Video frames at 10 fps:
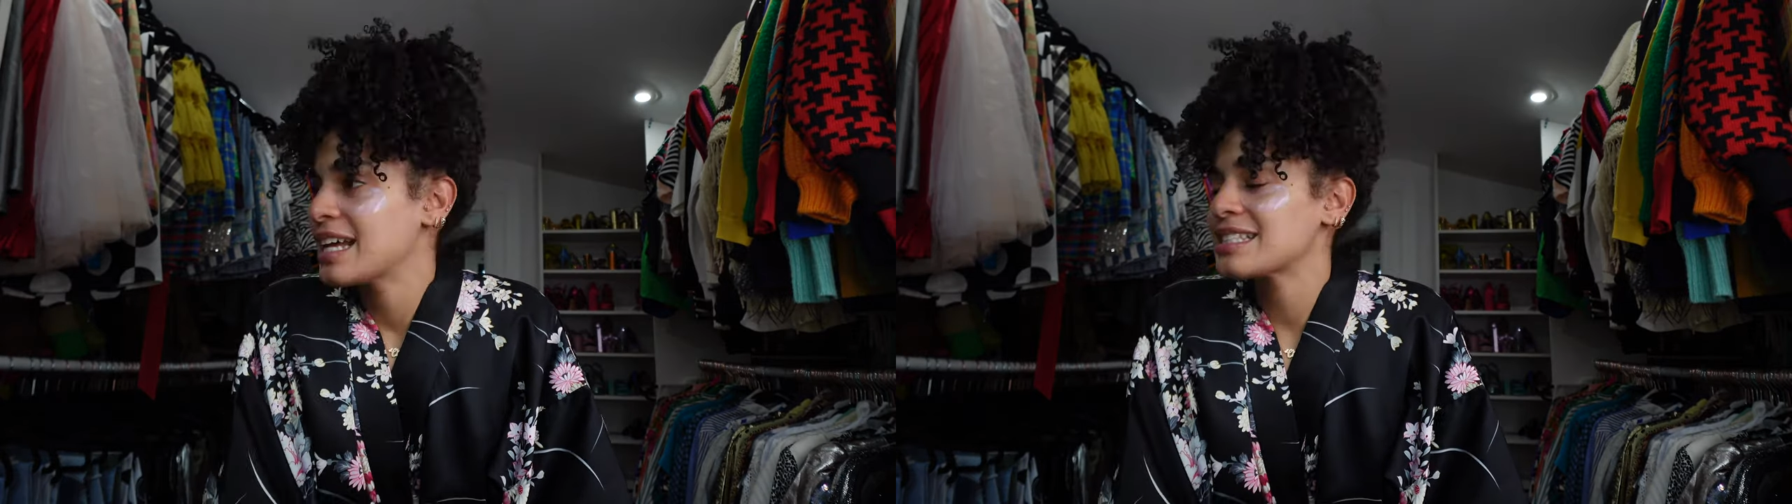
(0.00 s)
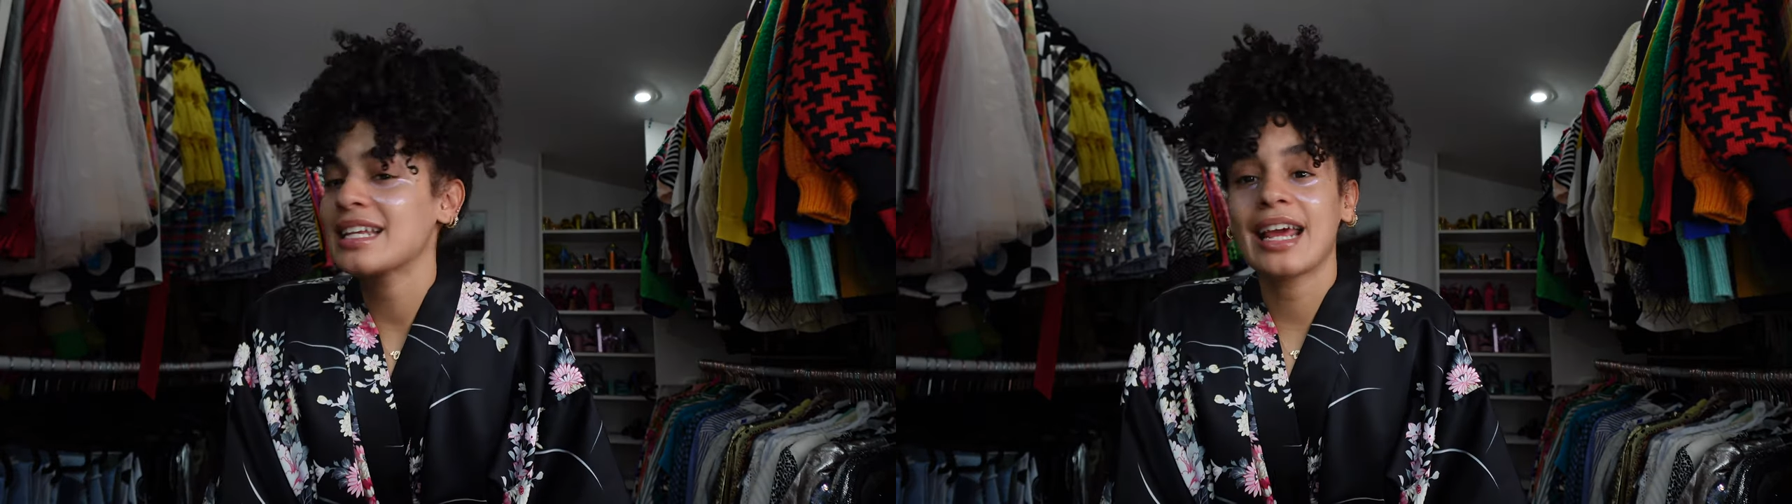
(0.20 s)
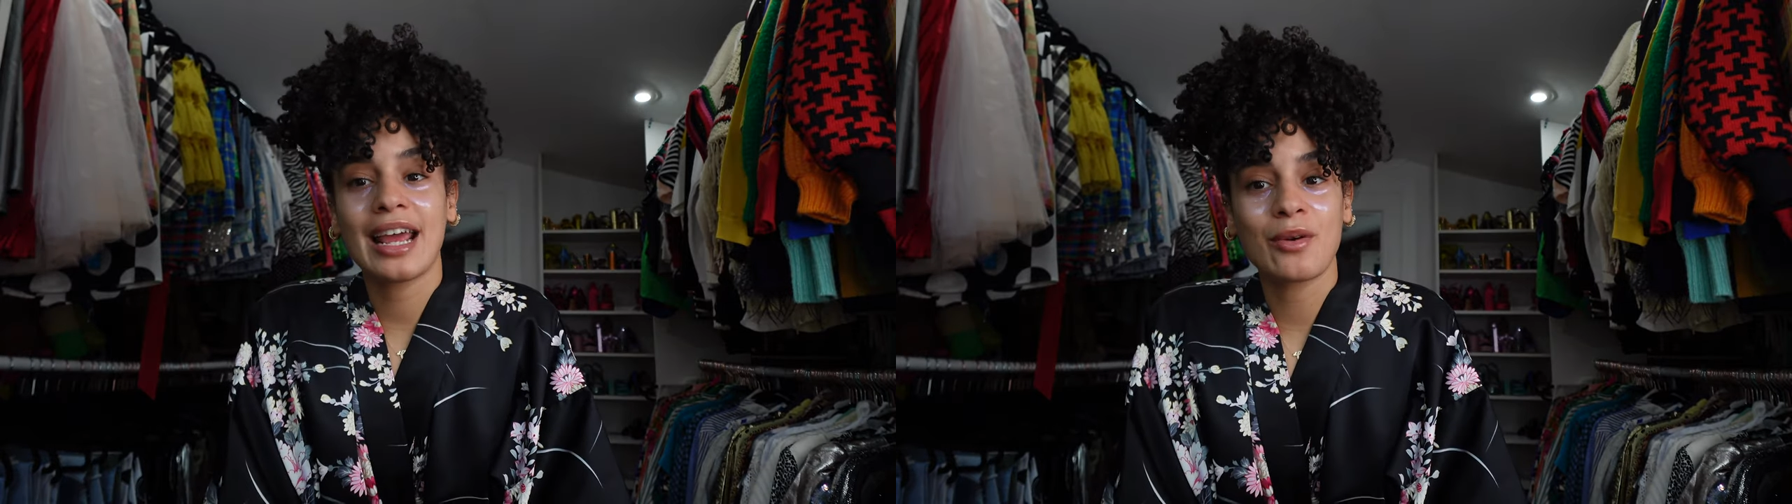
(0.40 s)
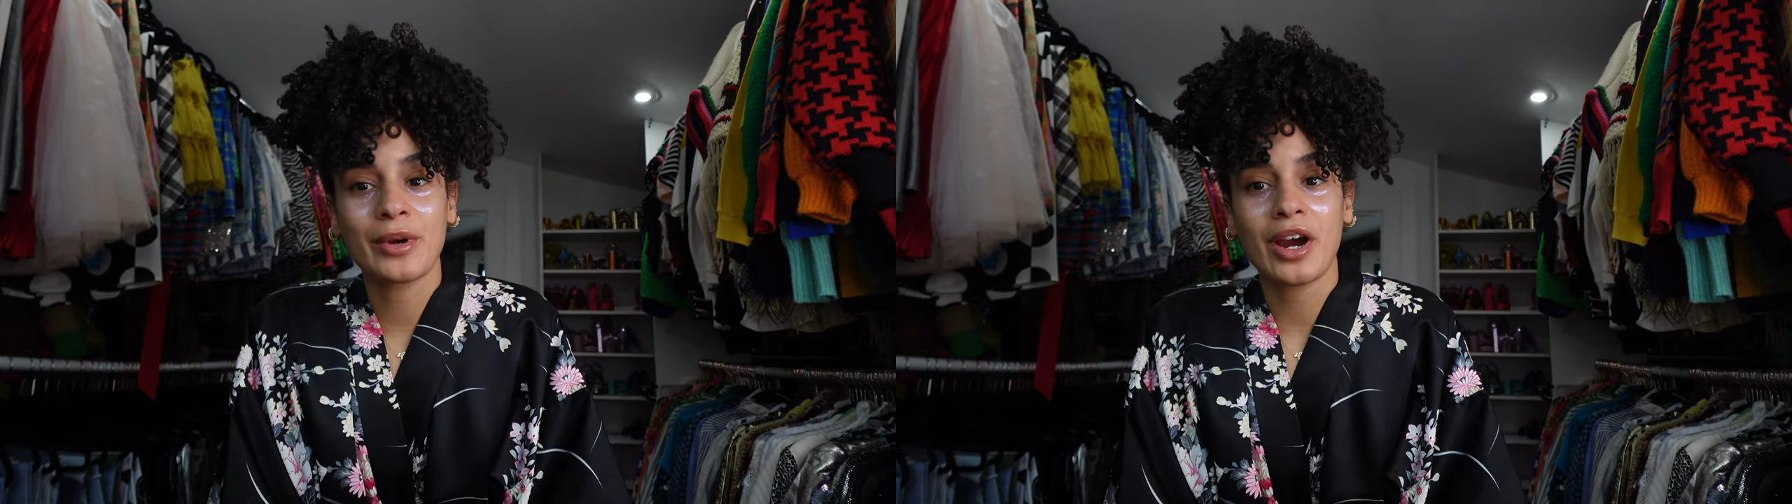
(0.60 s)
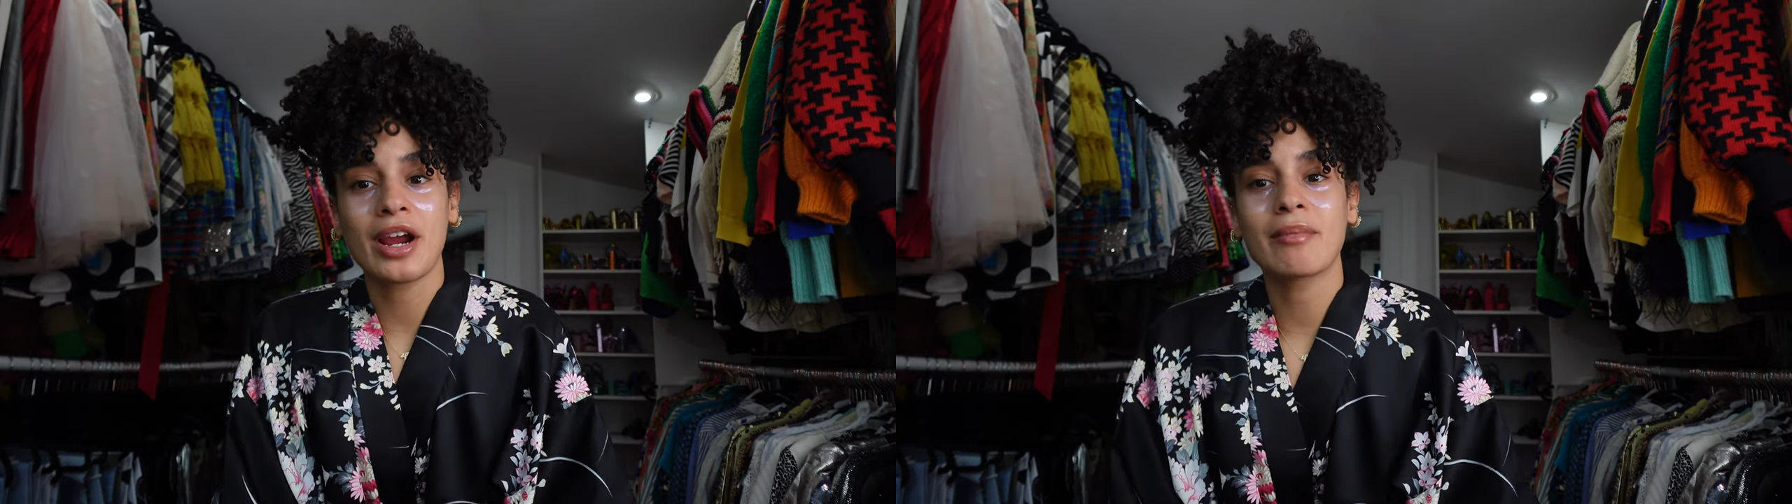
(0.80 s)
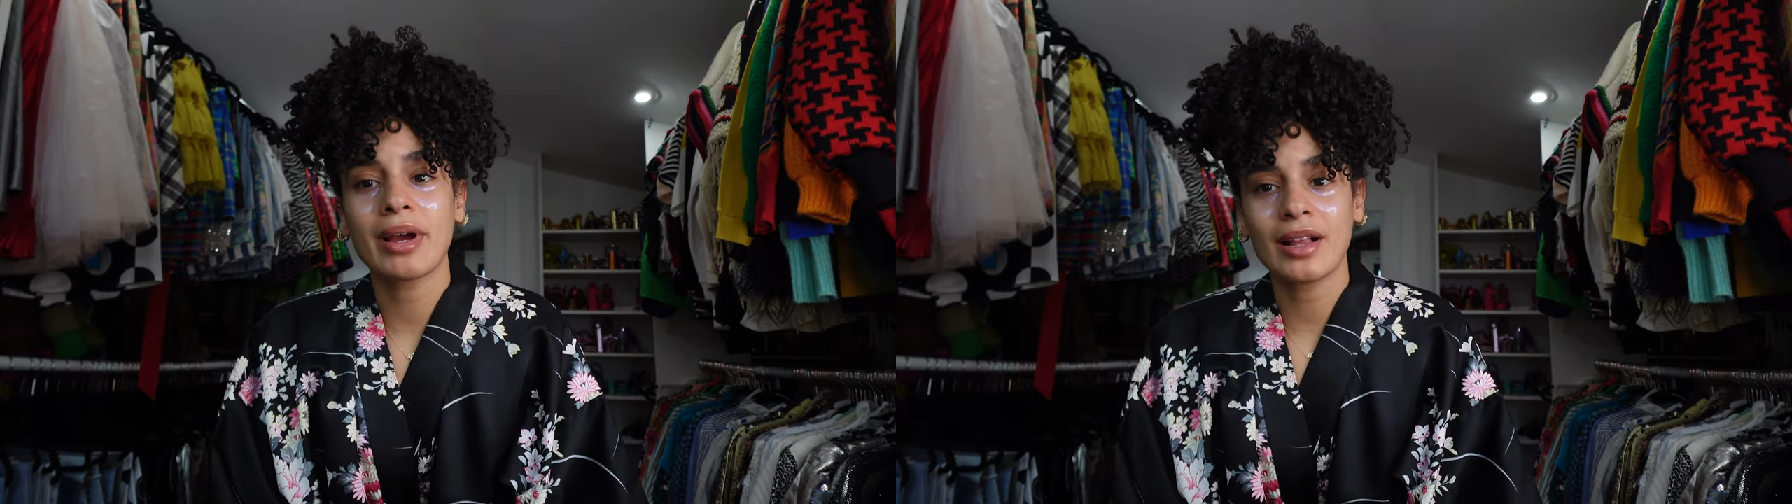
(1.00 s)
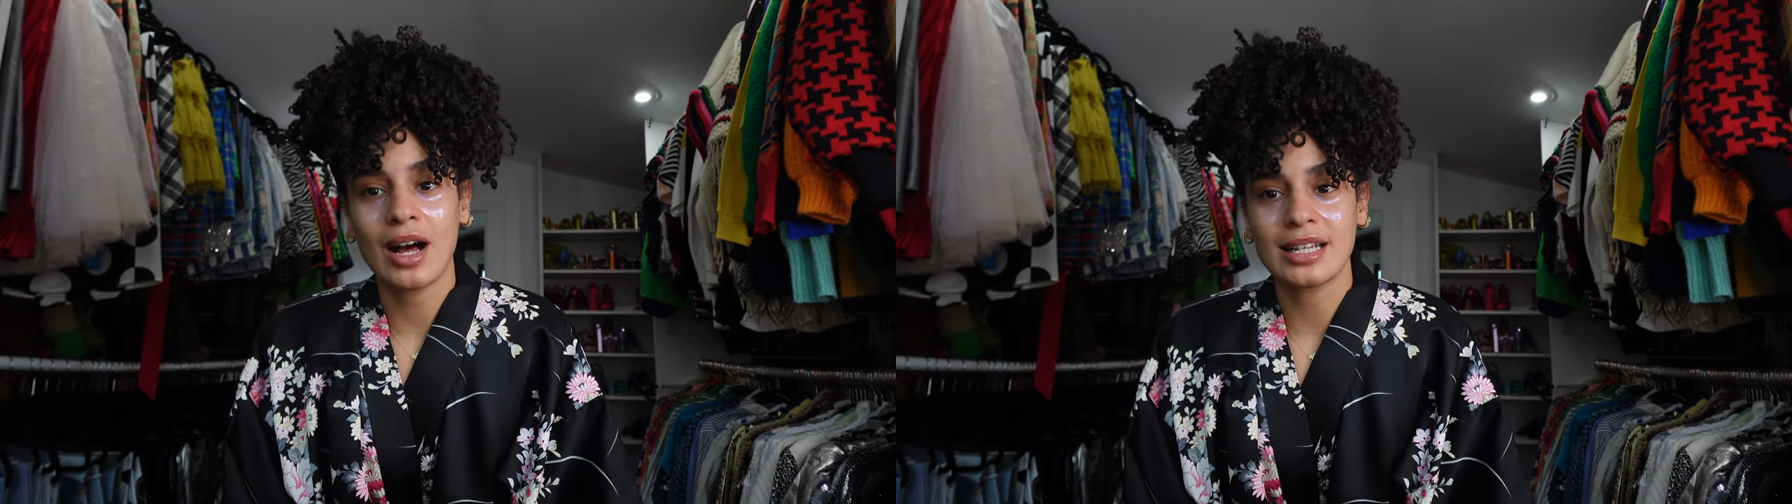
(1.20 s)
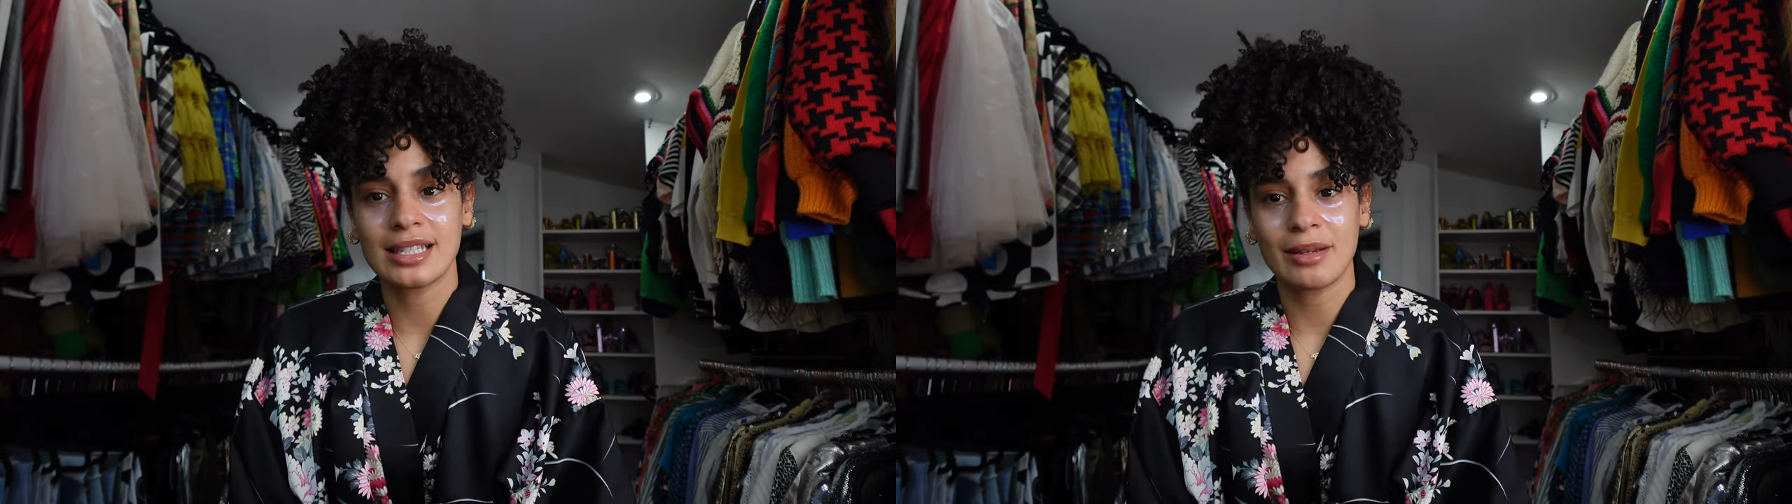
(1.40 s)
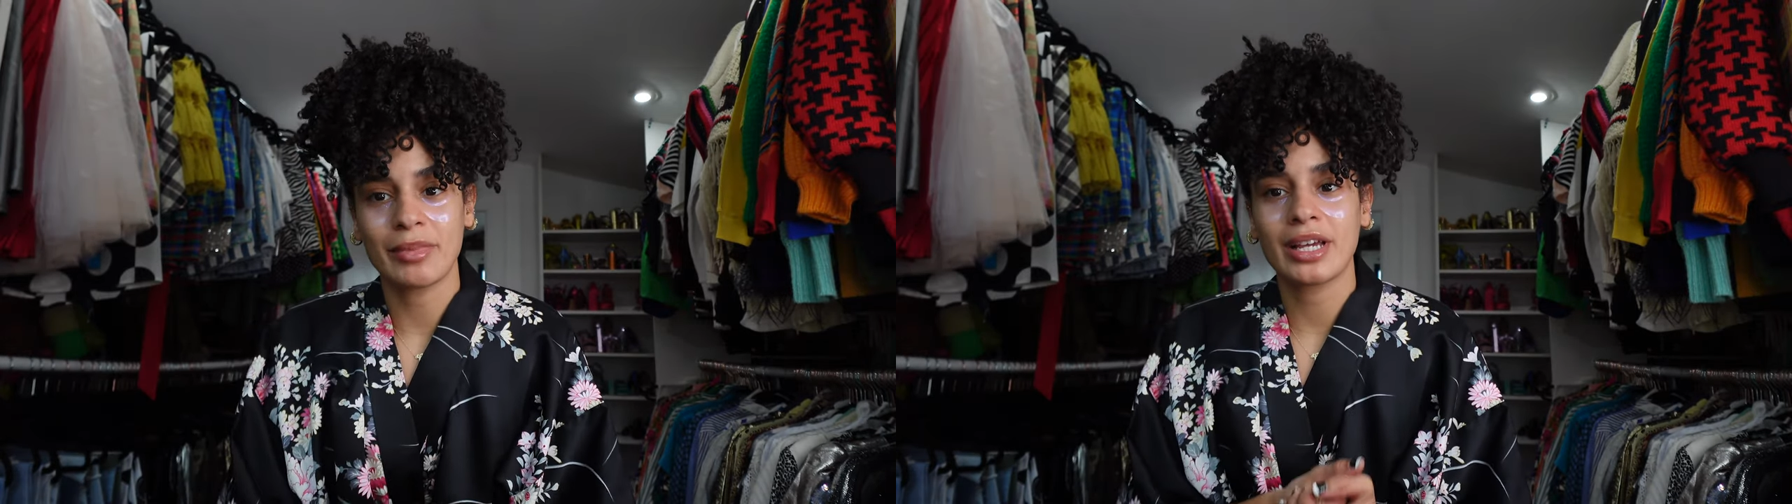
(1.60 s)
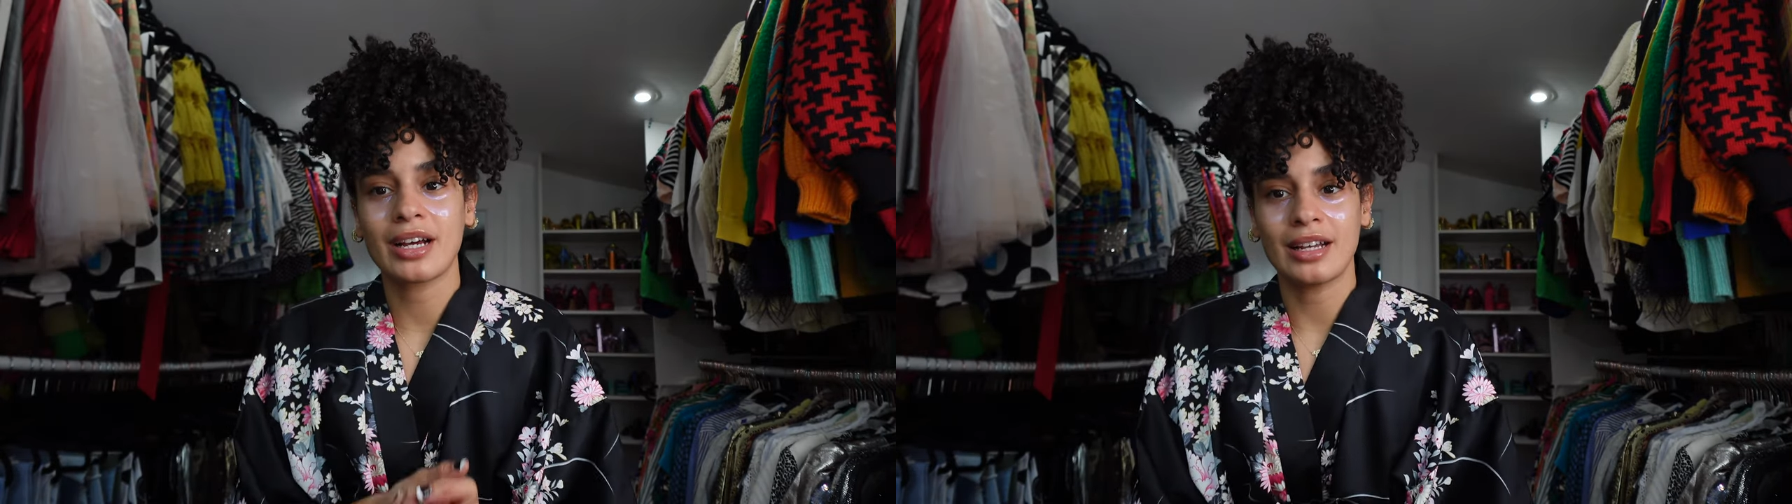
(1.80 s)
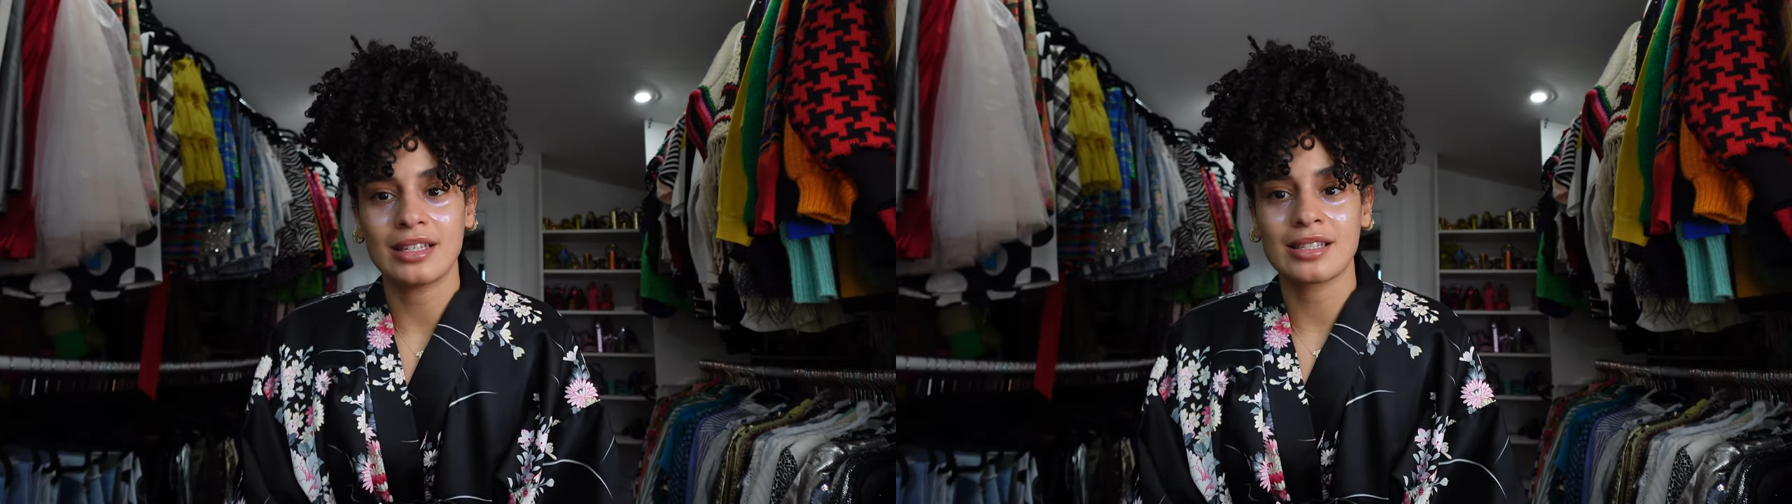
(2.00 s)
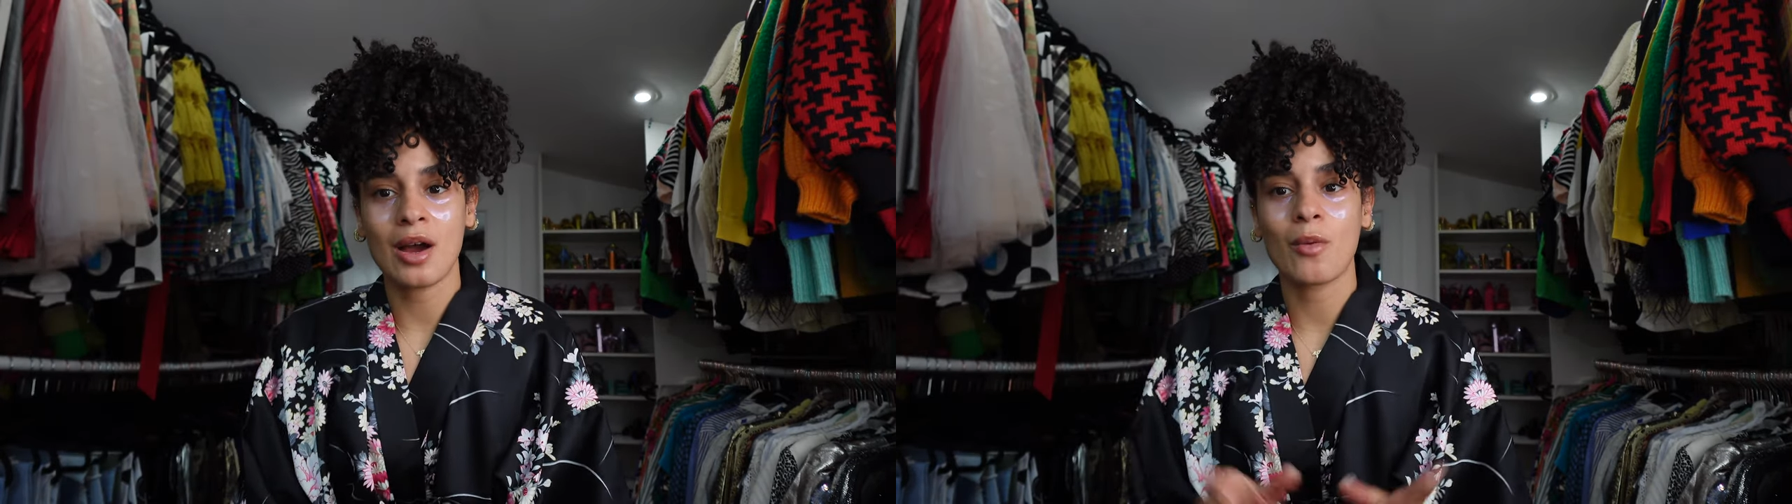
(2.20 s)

Today we are in my closet because